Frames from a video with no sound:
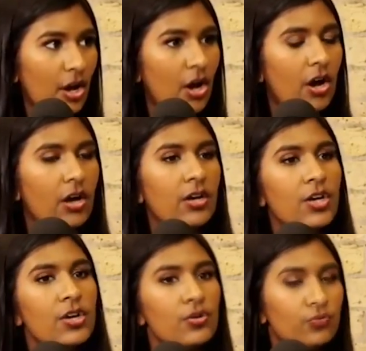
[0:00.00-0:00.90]
heart,
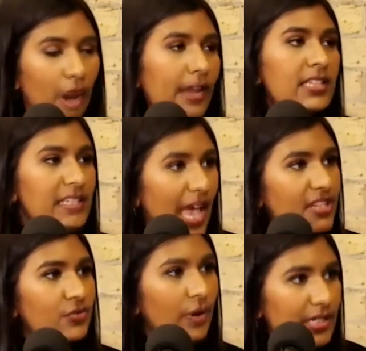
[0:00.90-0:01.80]
race
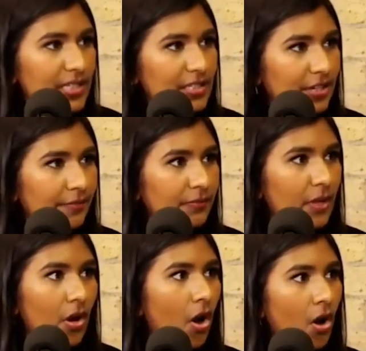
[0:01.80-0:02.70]
and racism
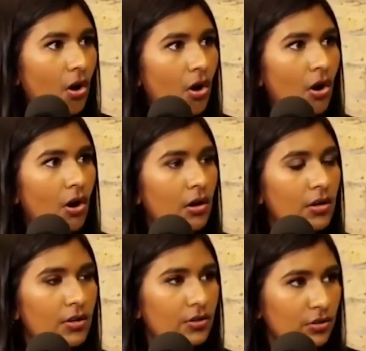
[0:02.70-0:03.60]
are
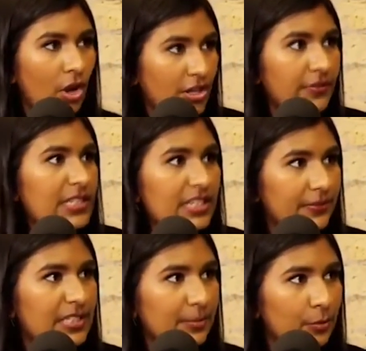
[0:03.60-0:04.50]
kind of
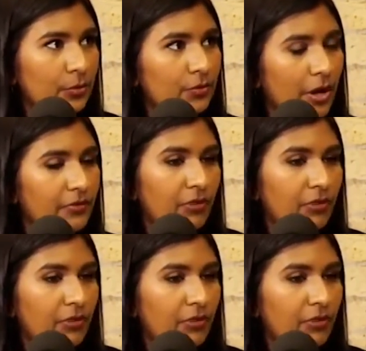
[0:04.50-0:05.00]
indivisible, right?